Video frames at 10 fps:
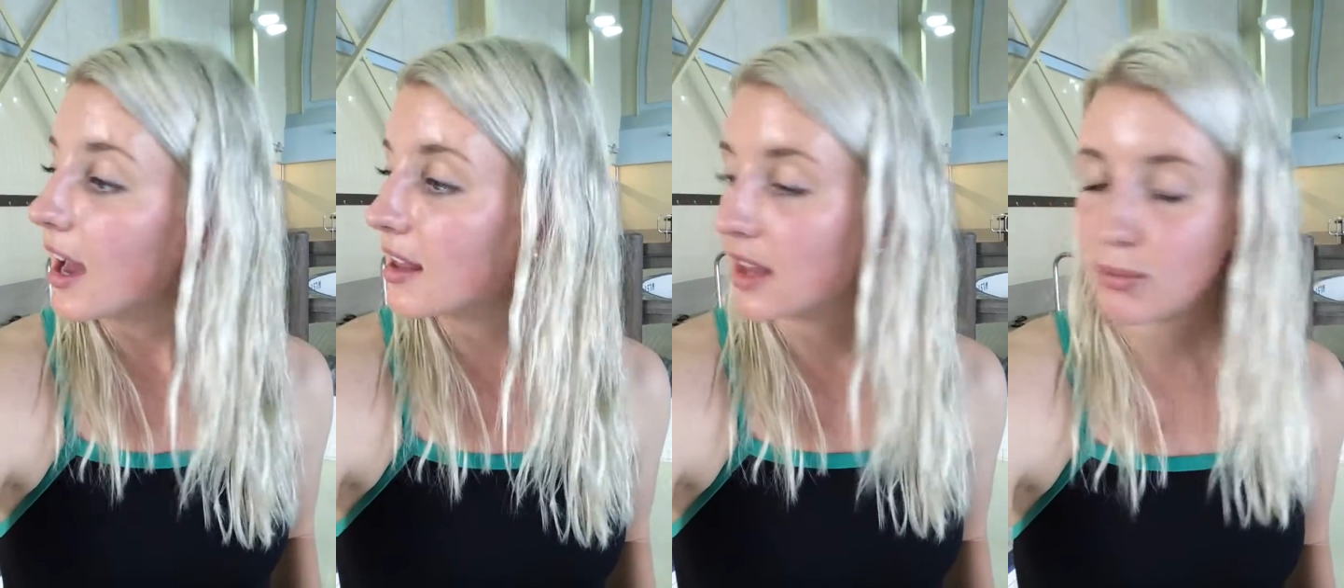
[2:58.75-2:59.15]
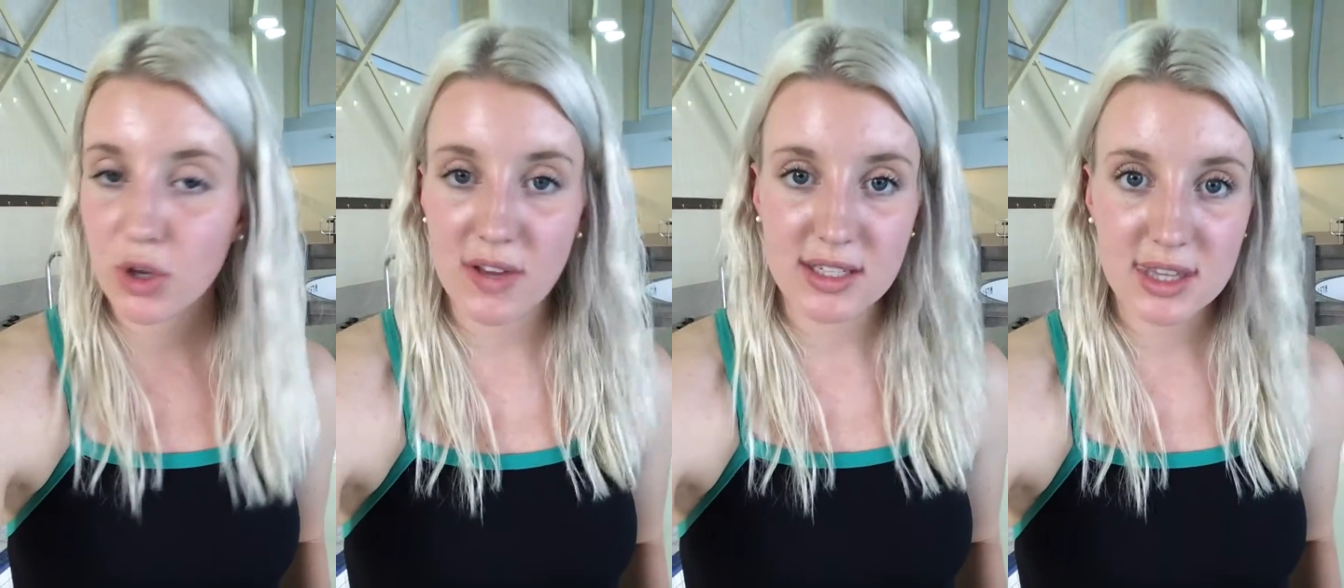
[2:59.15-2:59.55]
and then
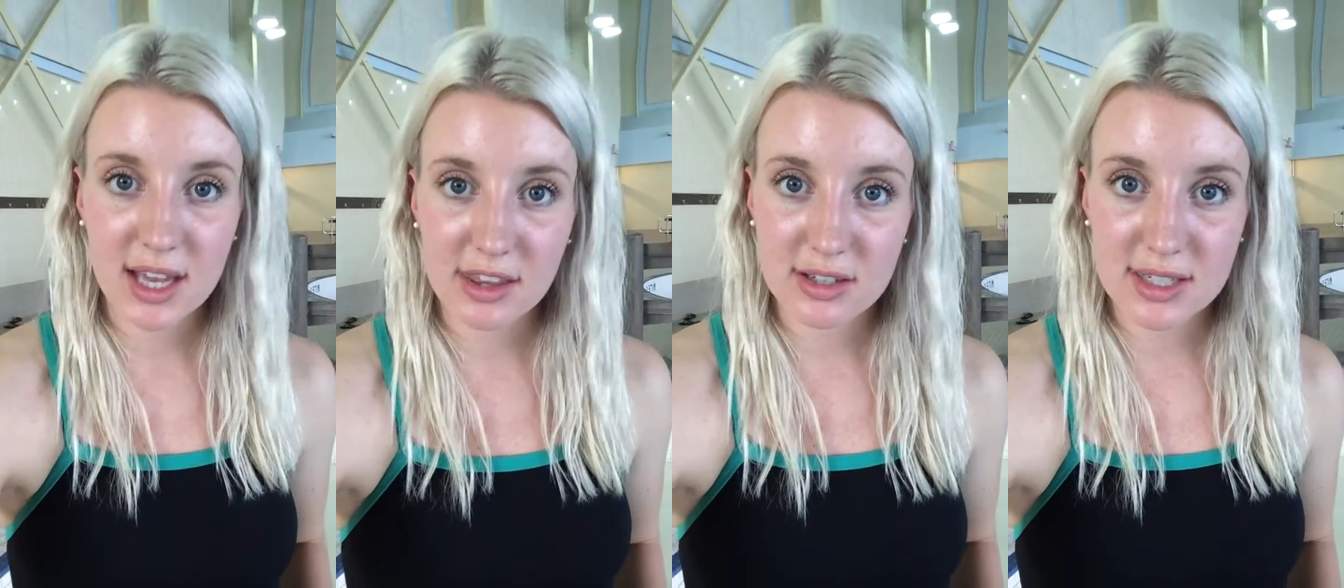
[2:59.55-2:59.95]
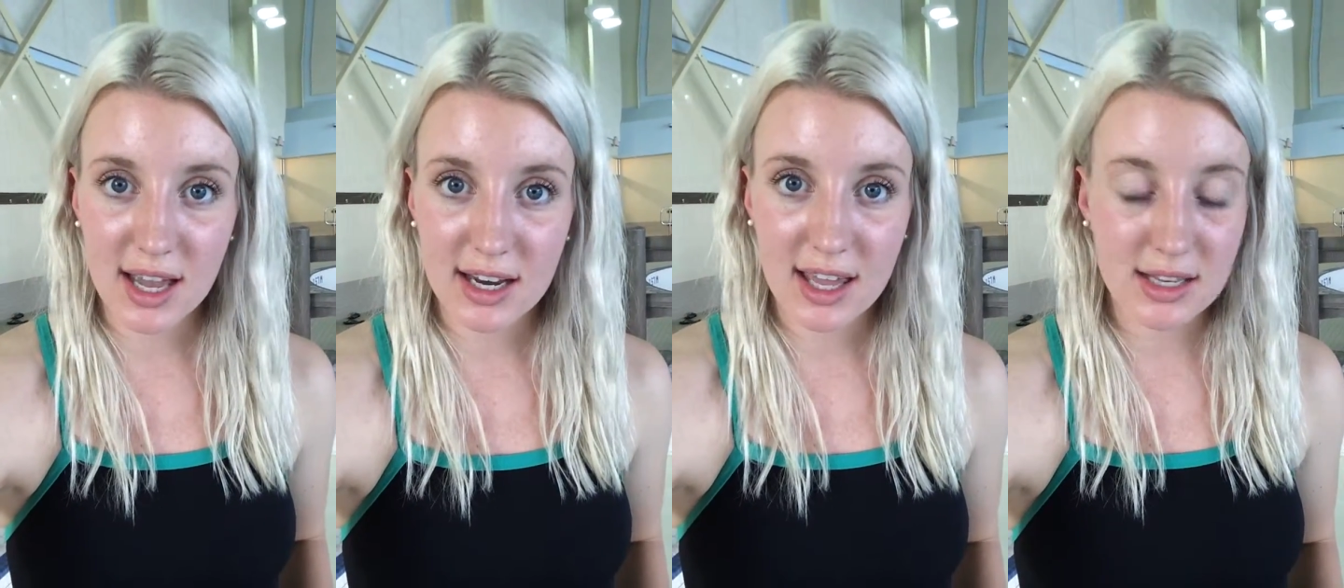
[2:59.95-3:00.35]
moving to the other
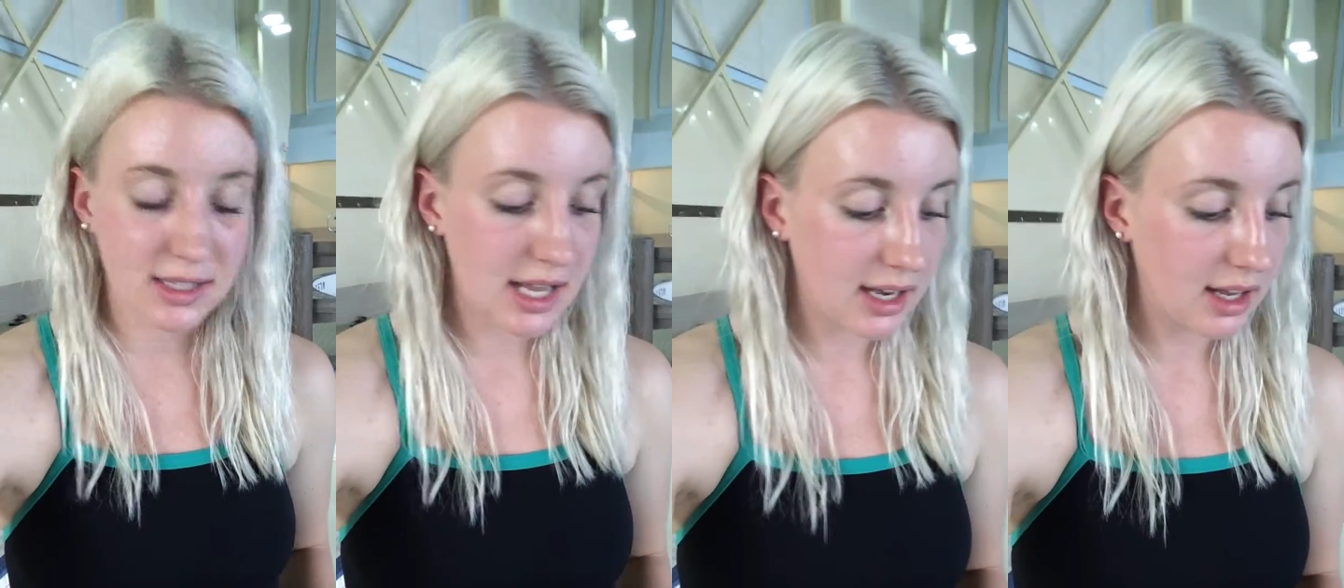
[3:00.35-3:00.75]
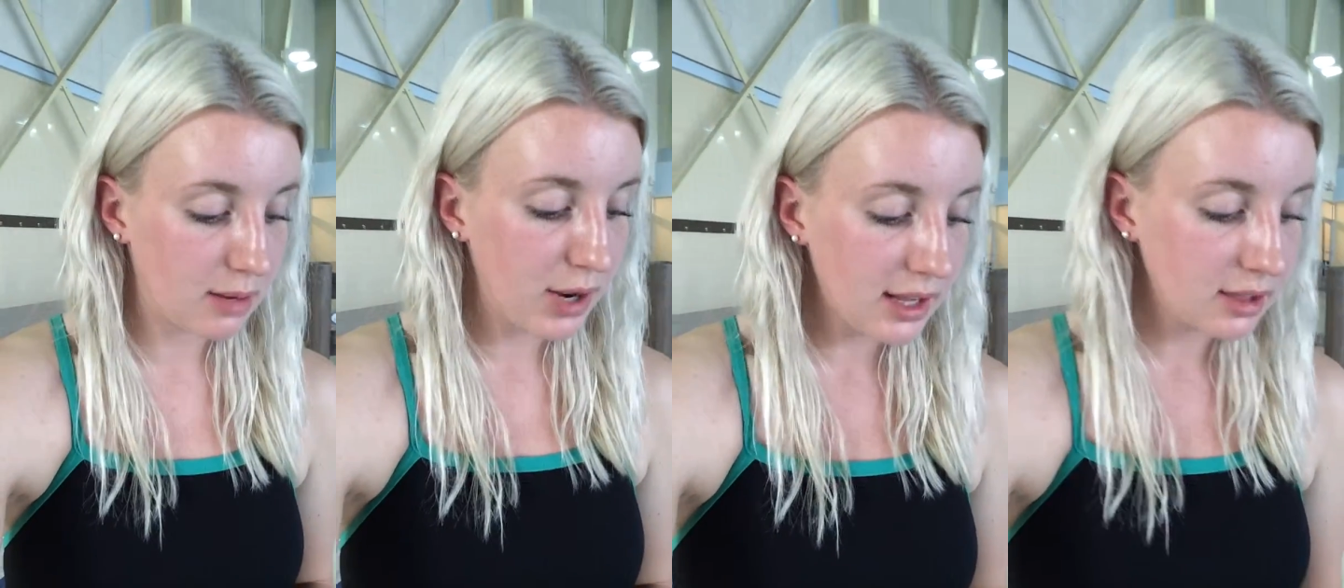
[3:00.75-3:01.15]
side again to take
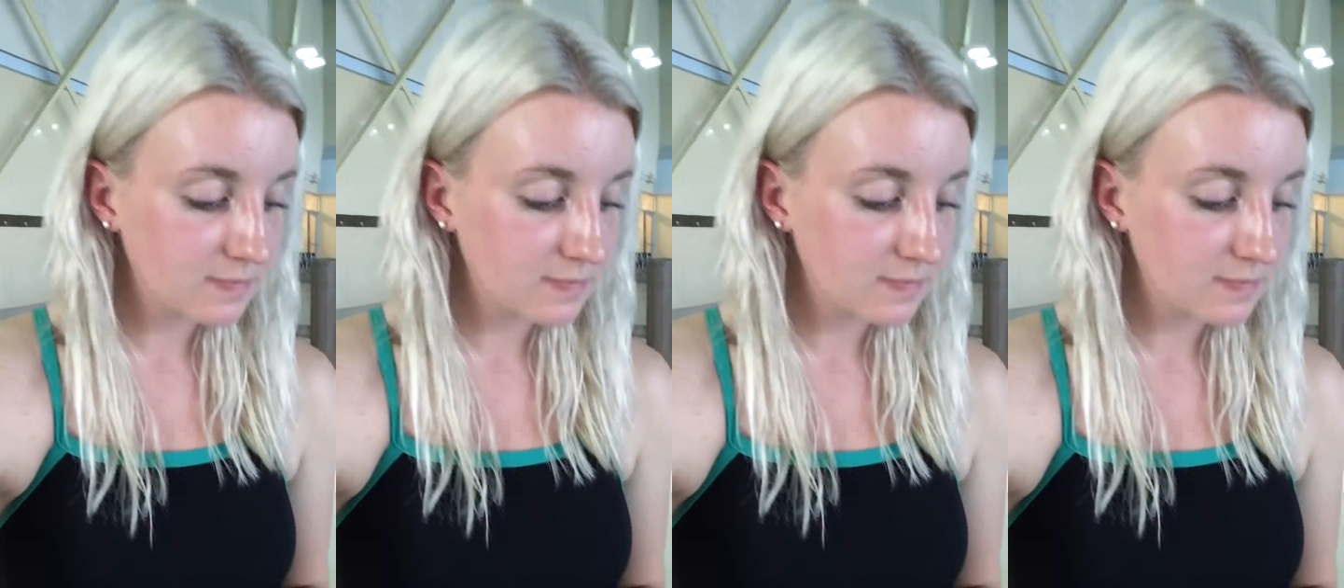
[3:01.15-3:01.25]
another breath.